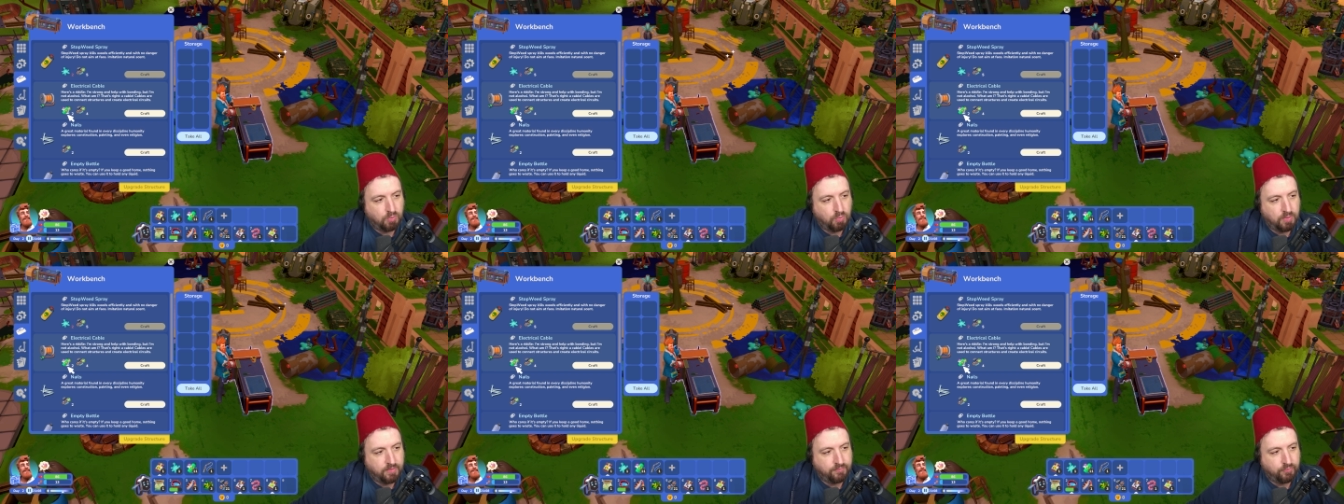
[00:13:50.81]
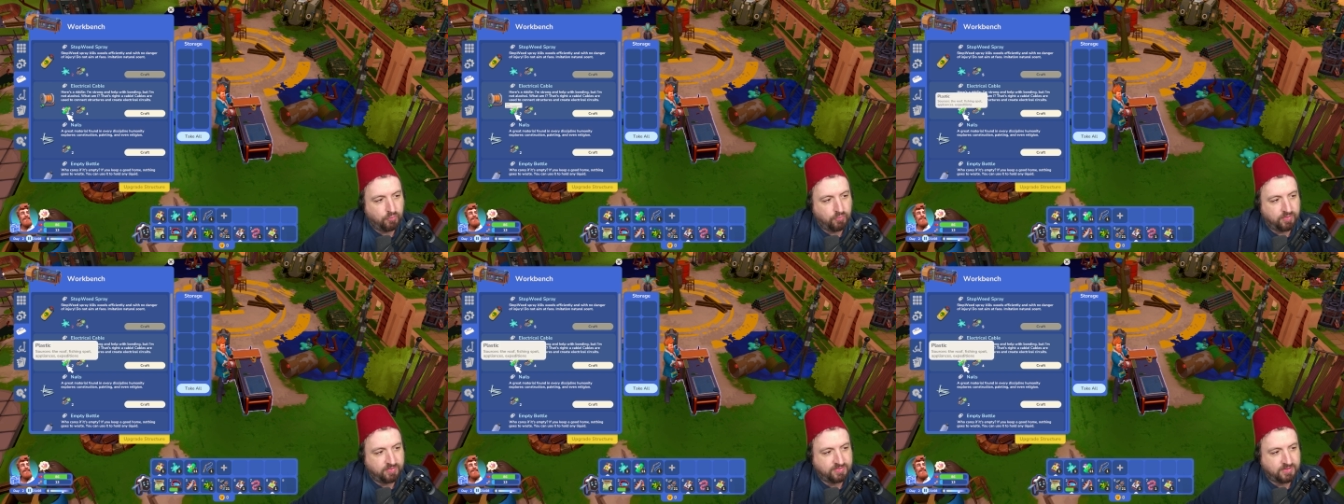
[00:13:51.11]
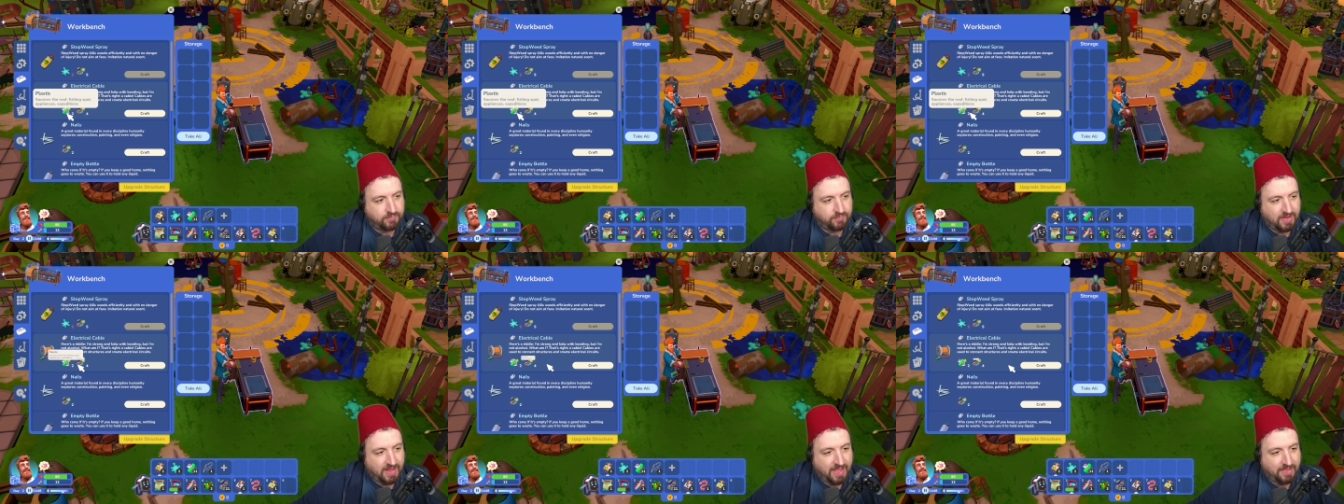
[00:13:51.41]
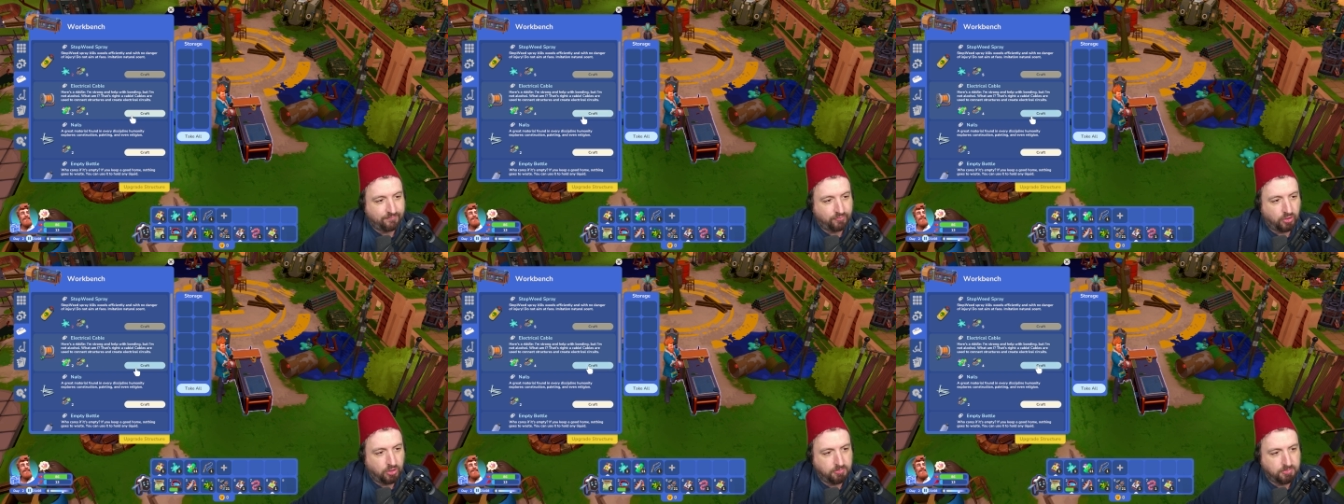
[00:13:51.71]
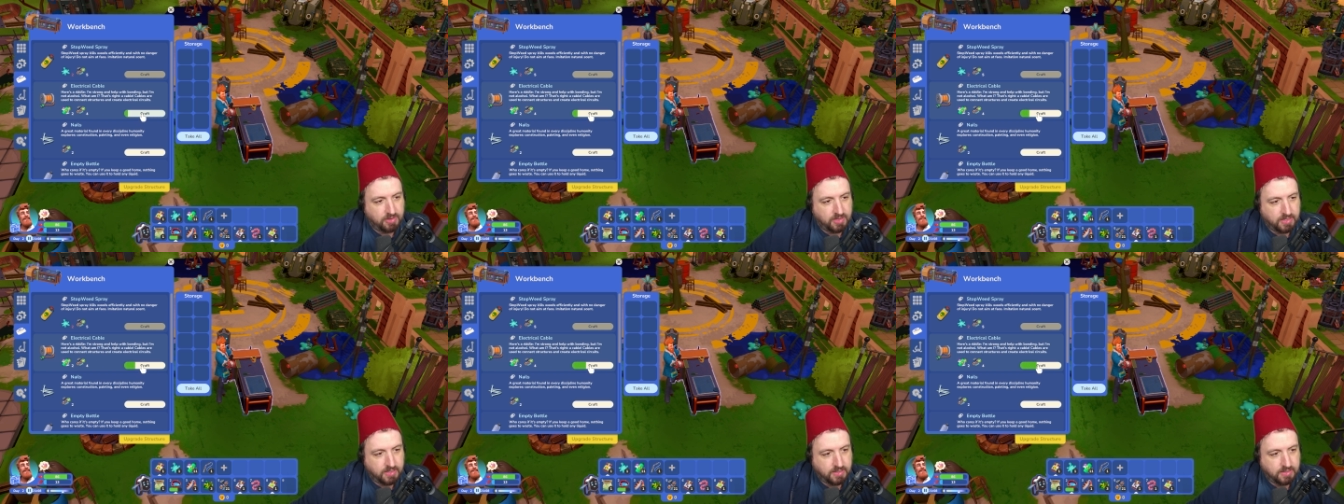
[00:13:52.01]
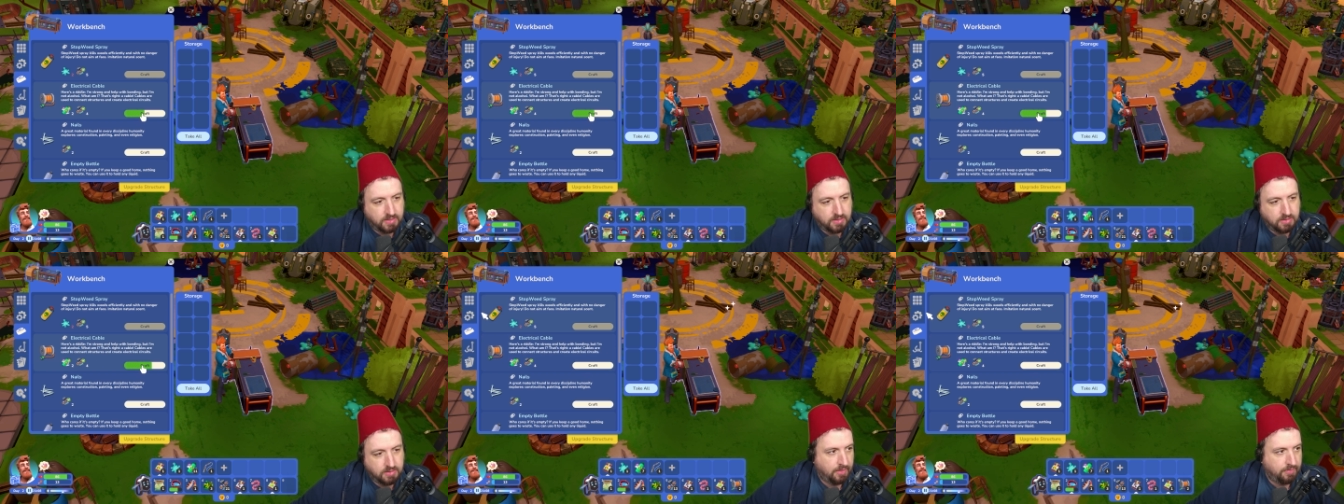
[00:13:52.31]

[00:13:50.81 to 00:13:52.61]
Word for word: with all the stuff I have on me.